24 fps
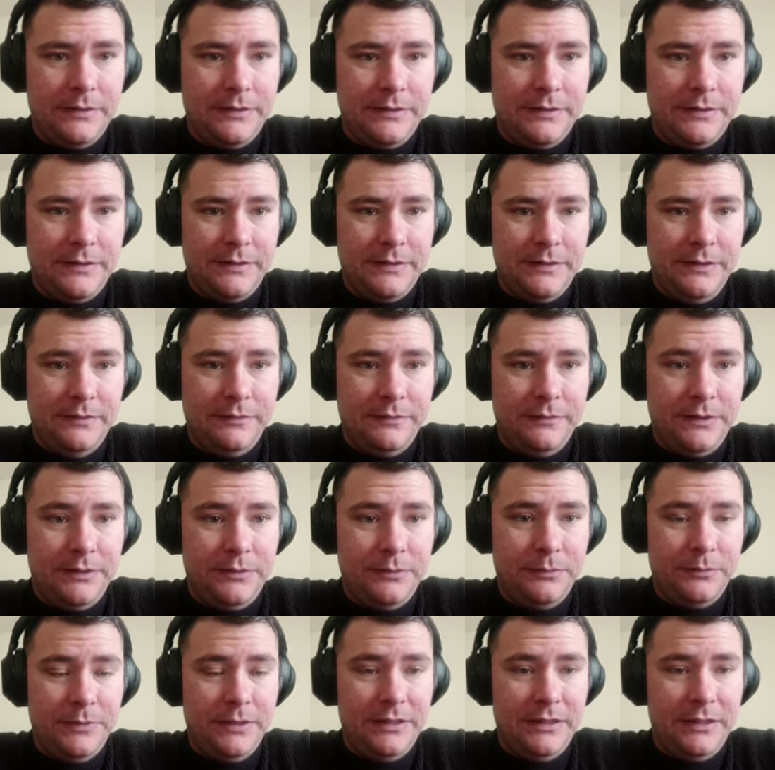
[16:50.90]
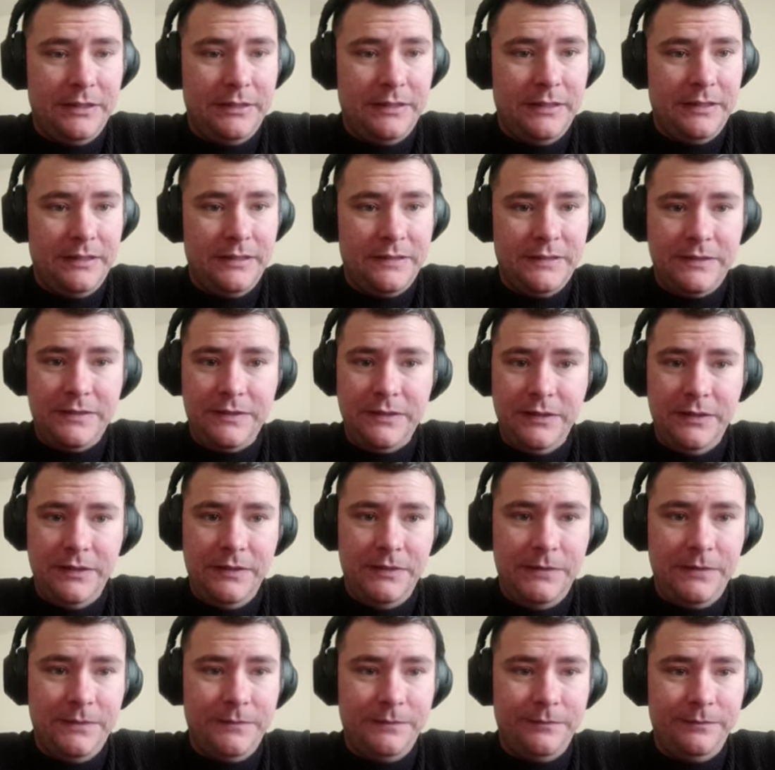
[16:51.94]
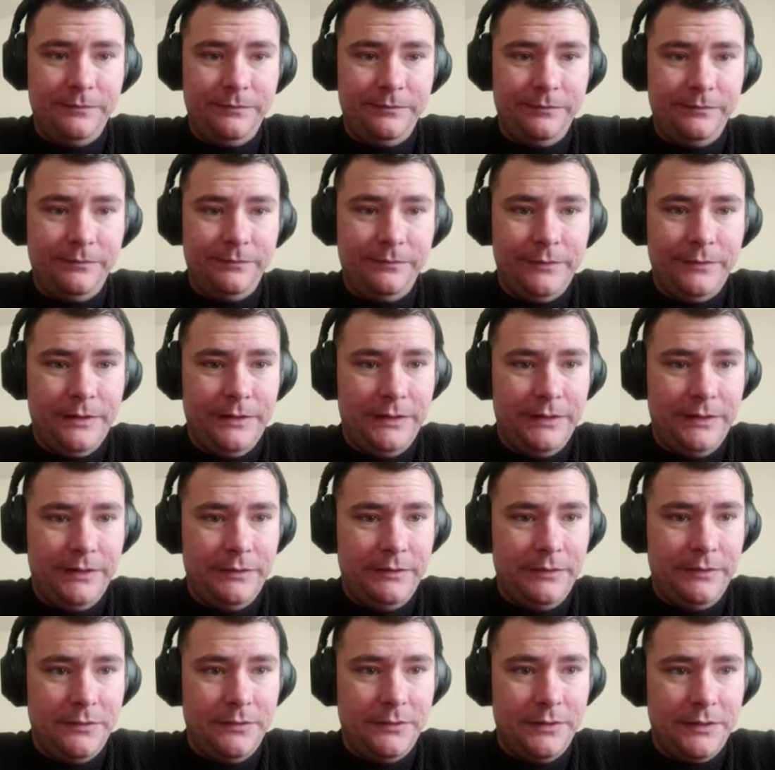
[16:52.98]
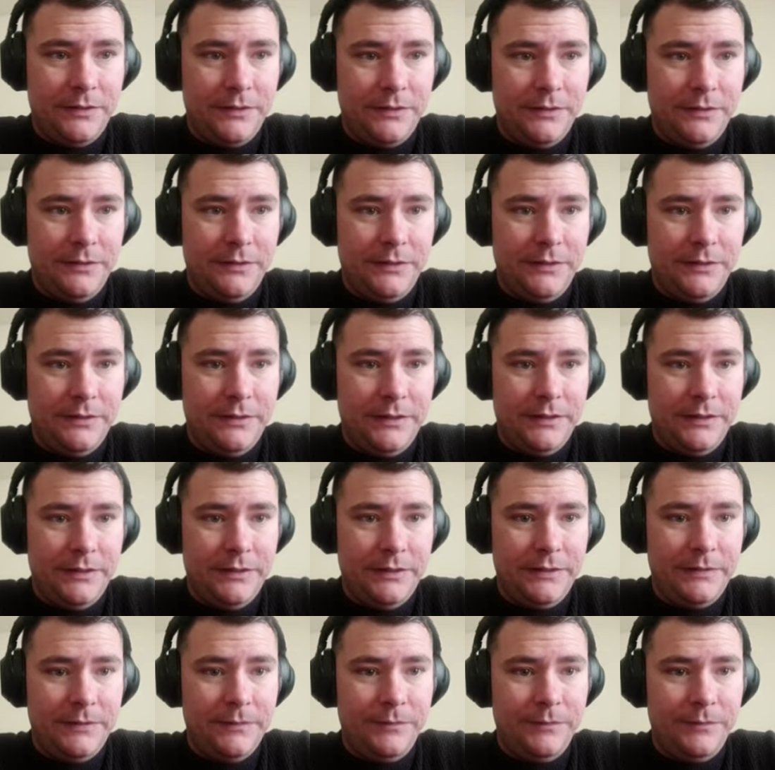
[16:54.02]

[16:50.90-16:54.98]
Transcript: is a level 2 mythic guys uh, I don't know what's going on there